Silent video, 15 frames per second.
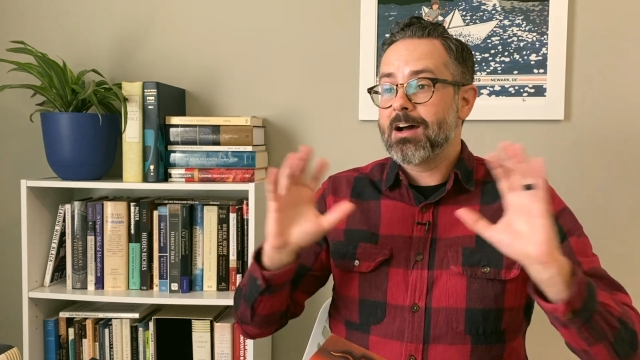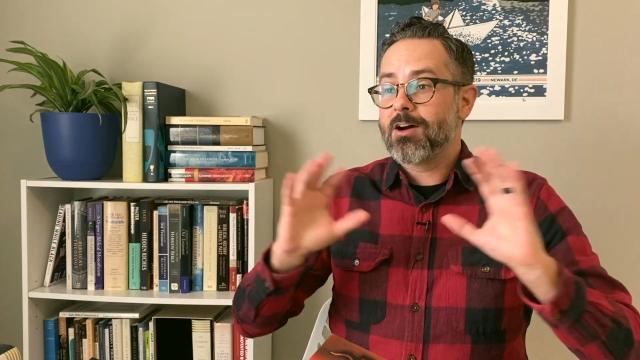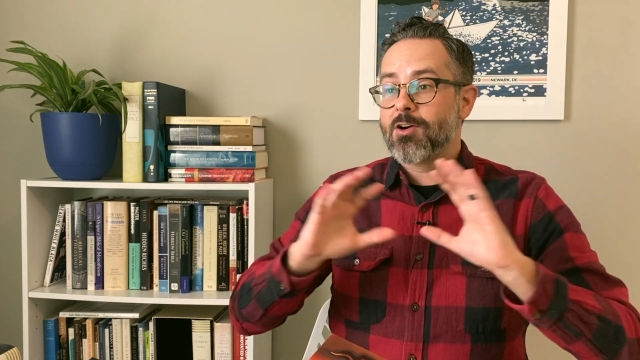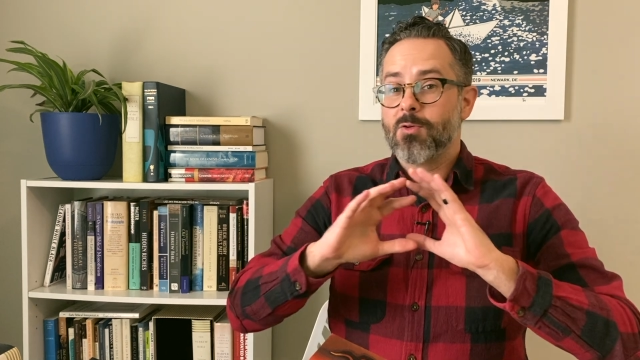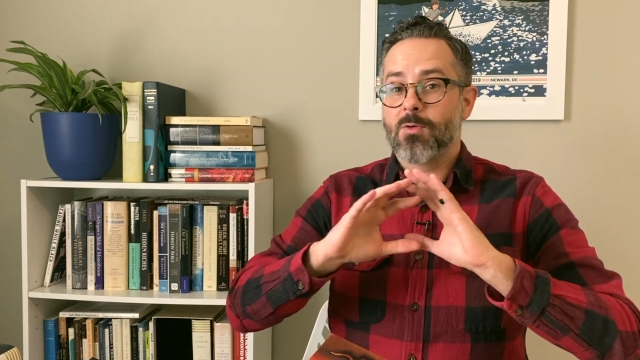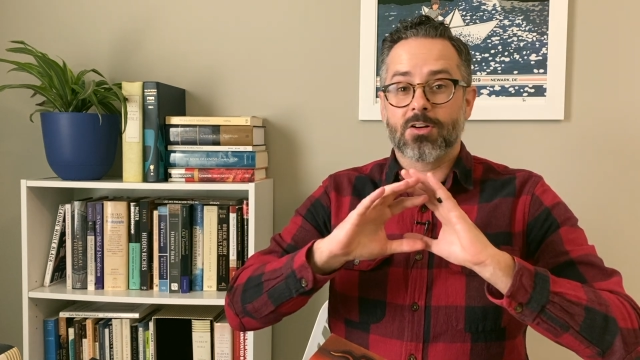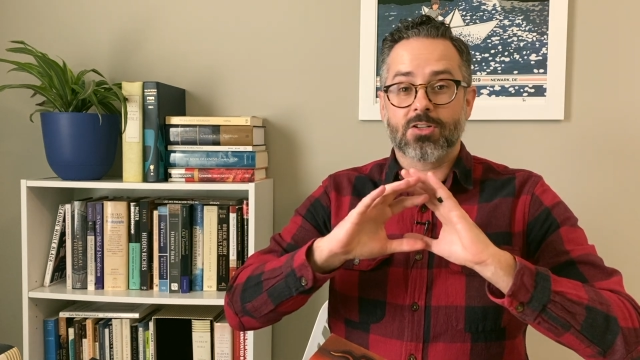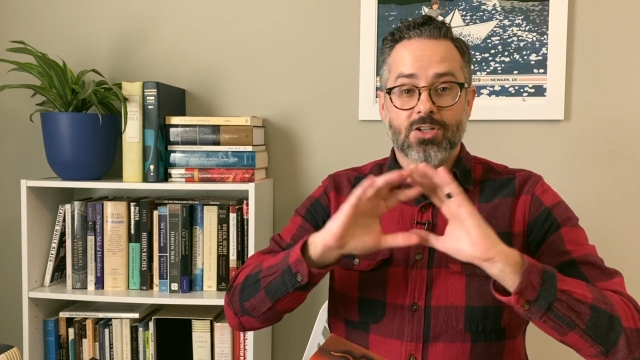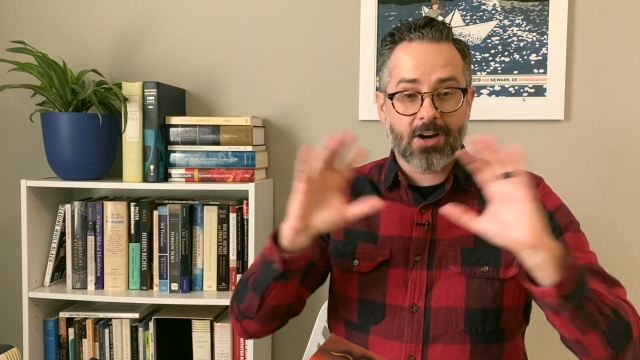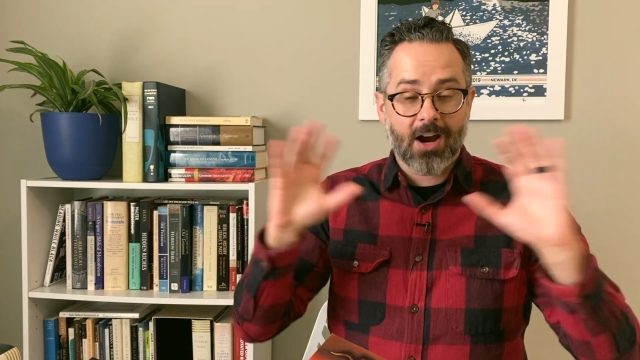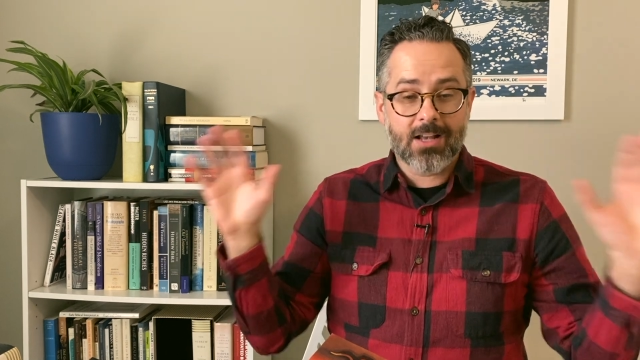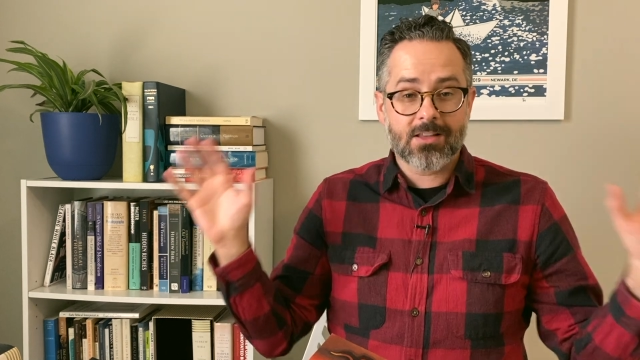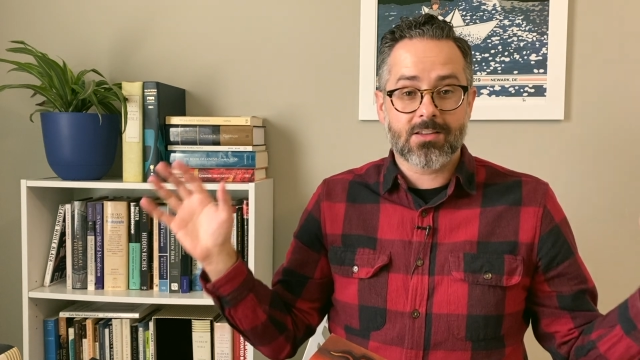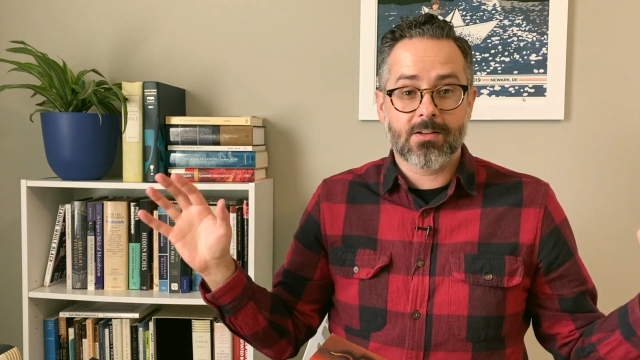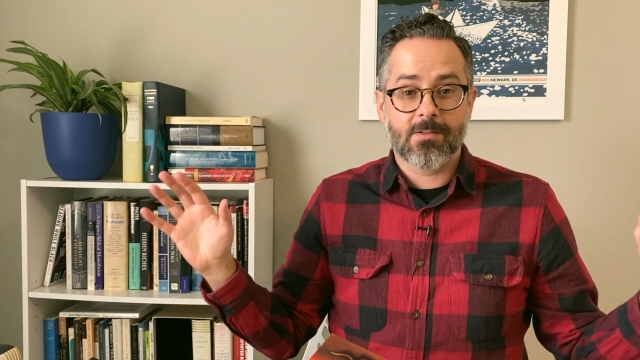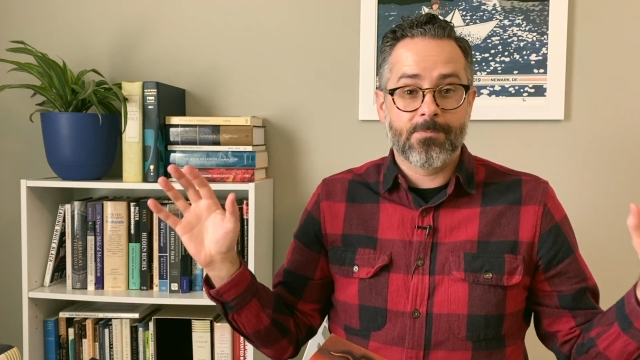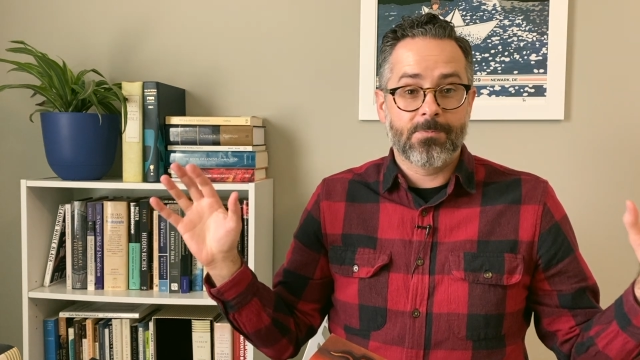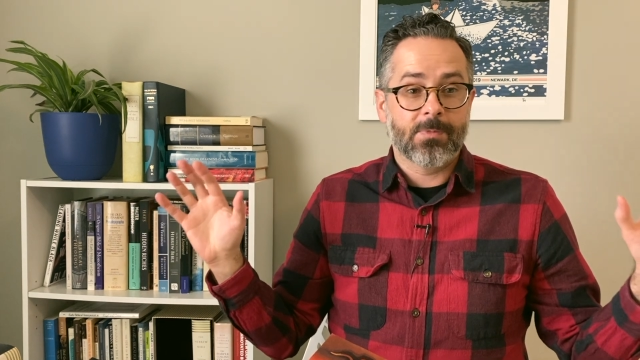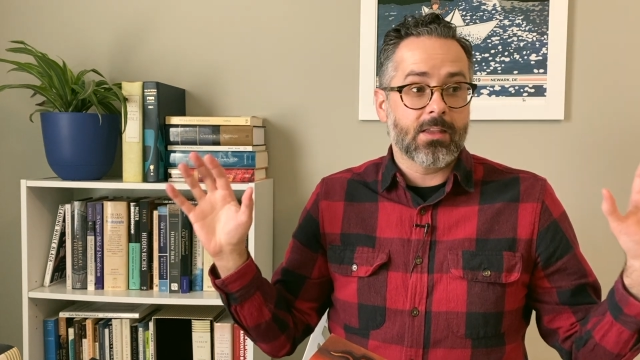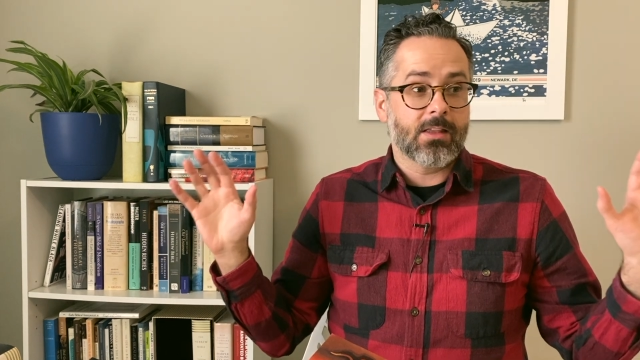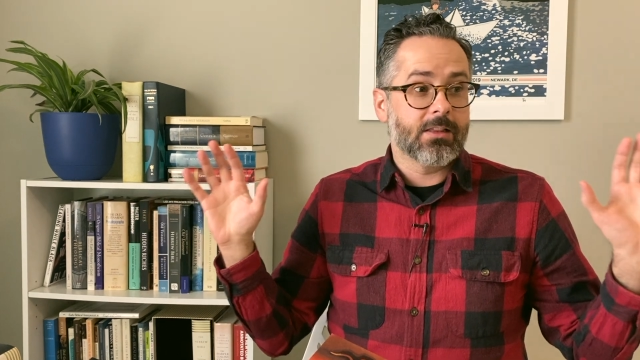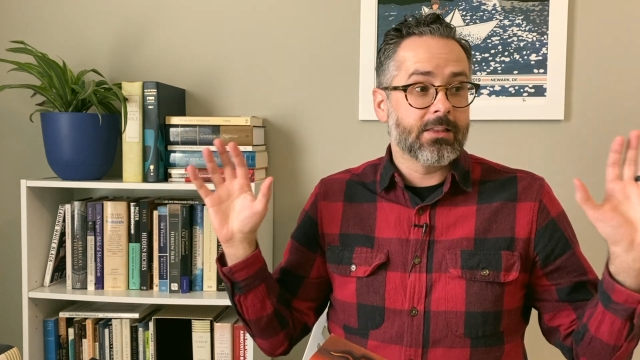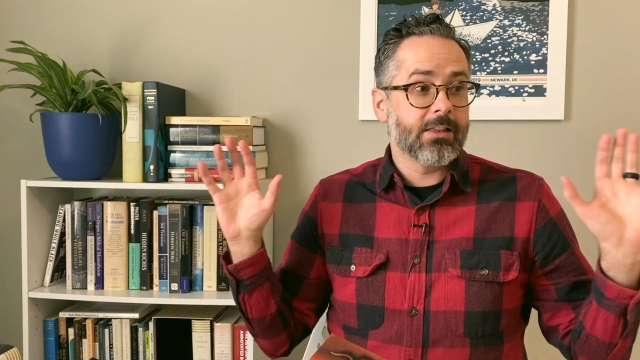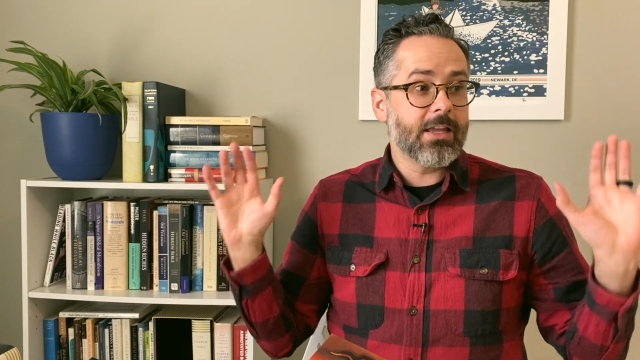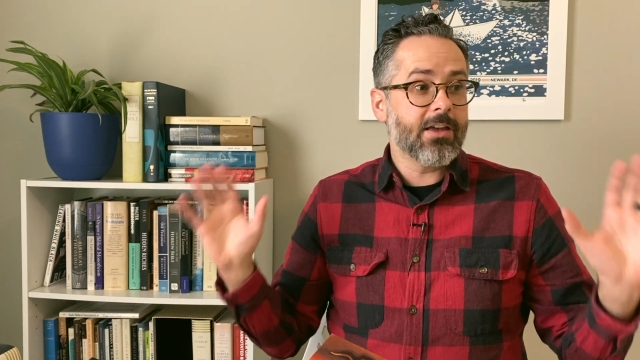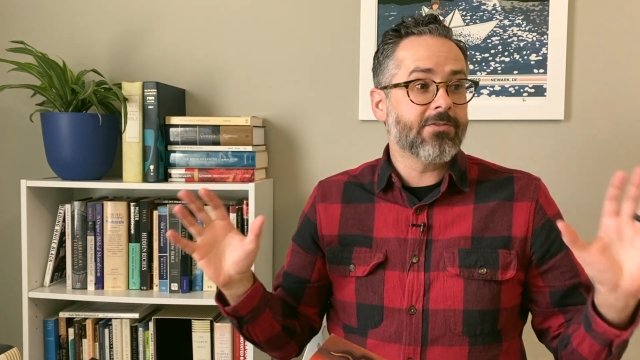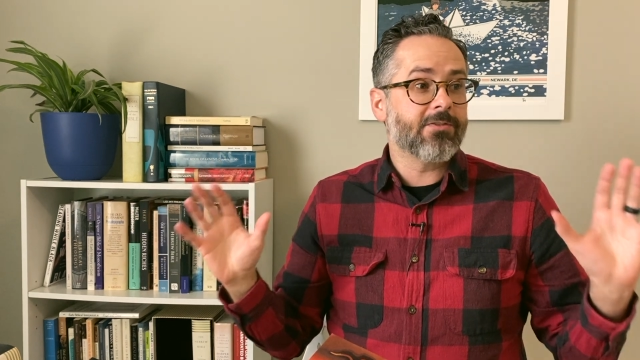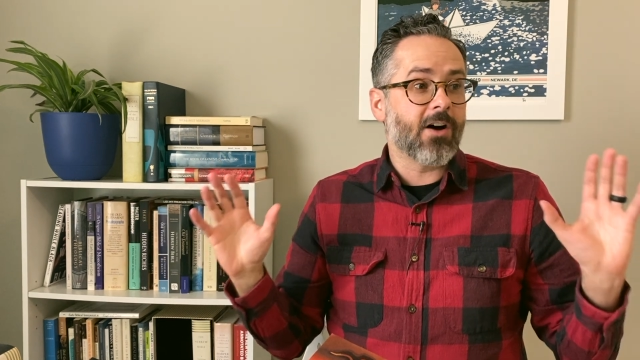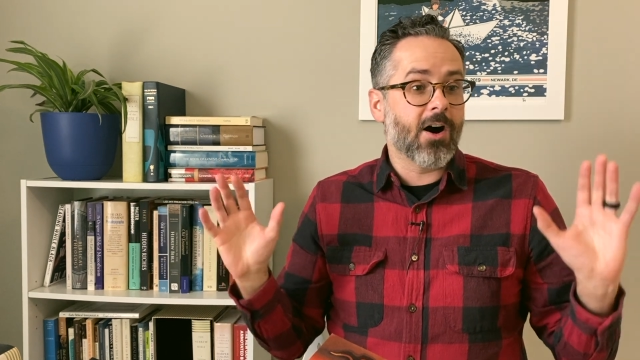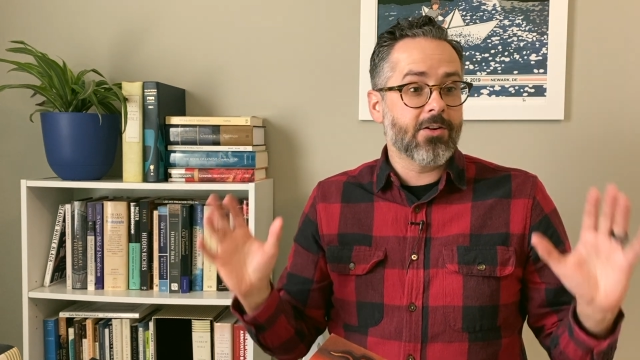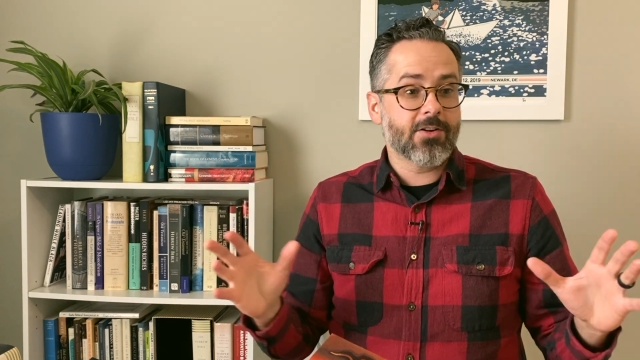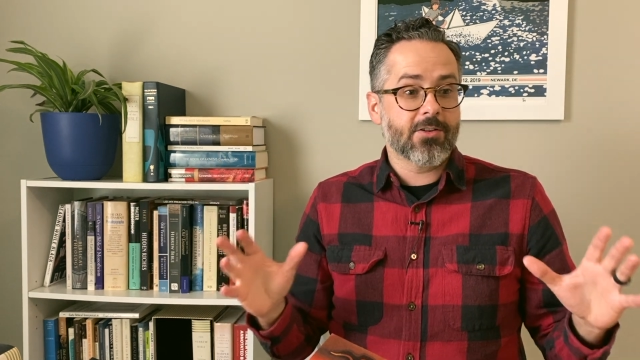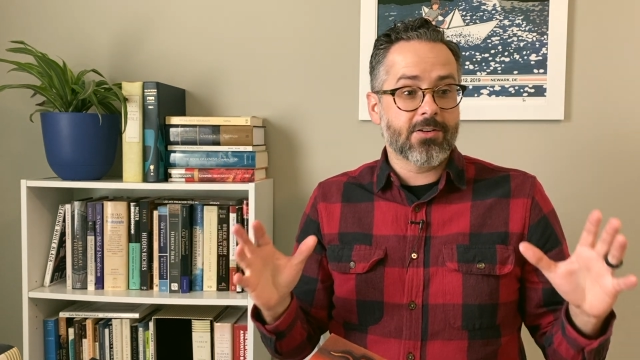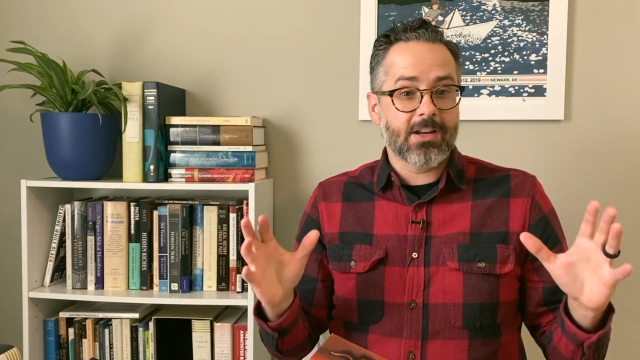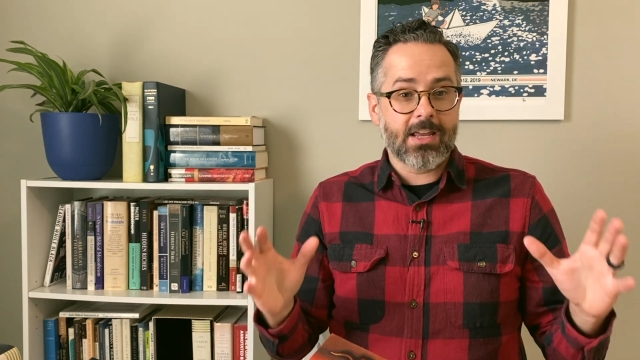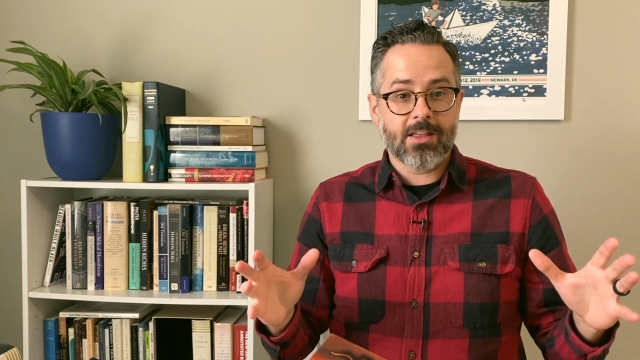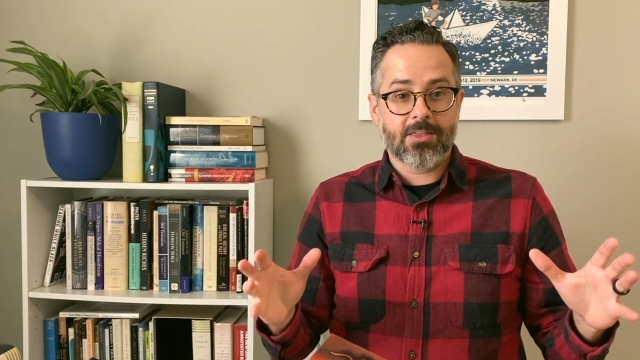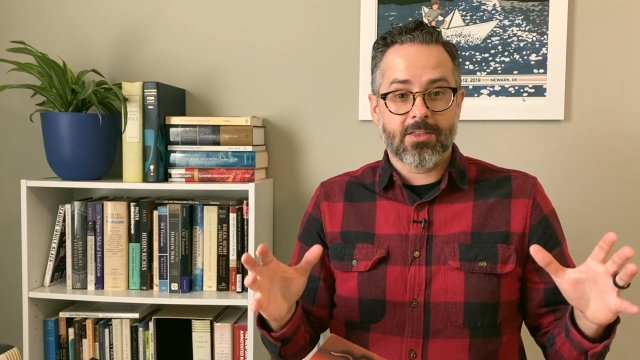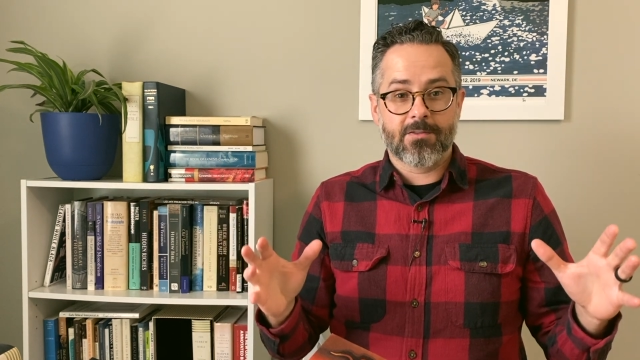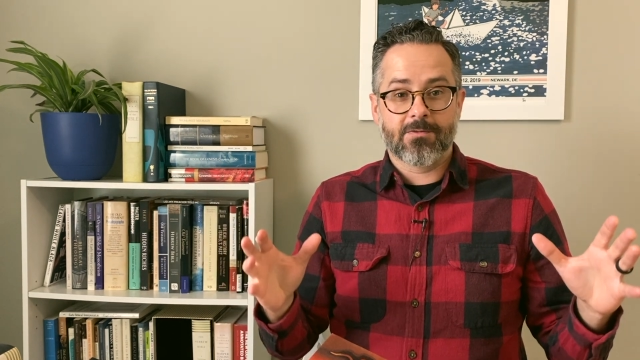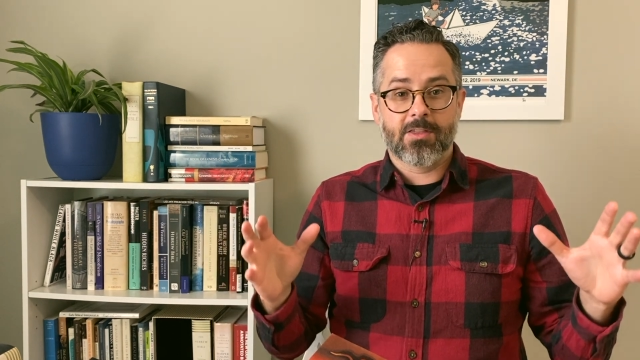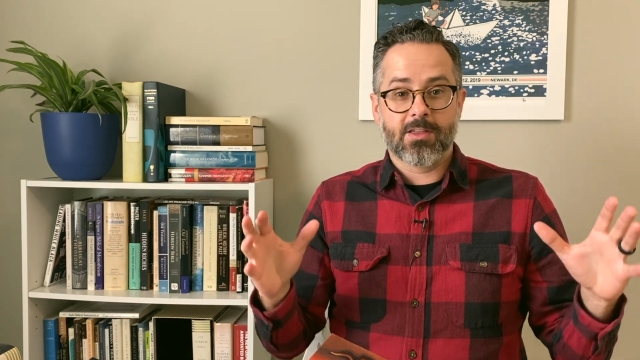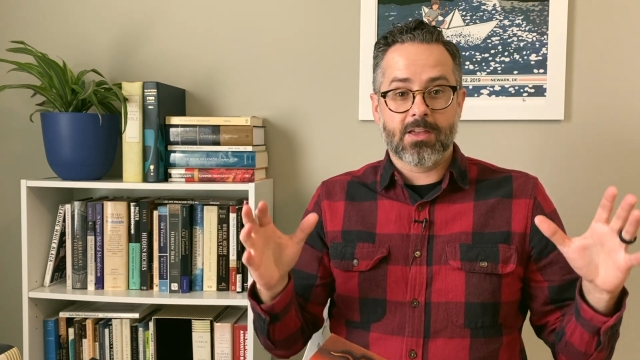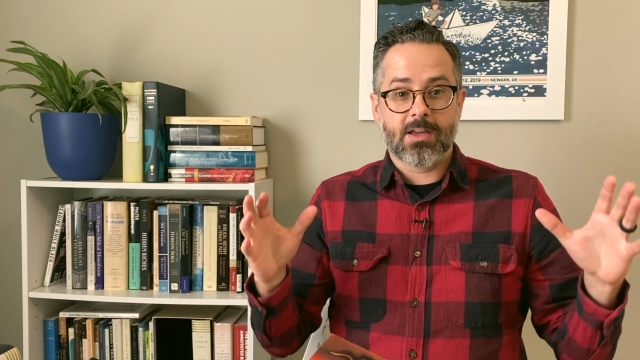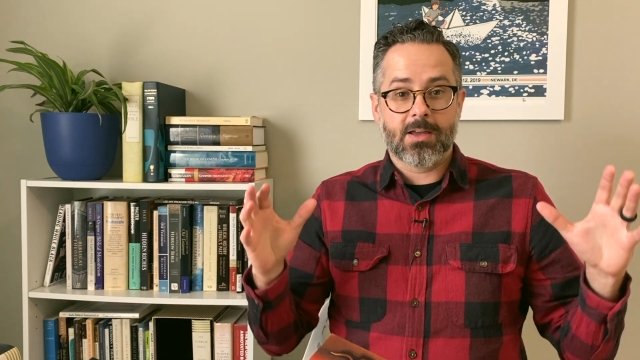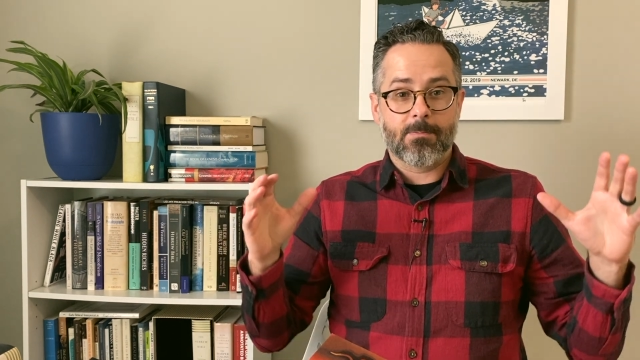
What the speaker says: who are trying to live underneath of the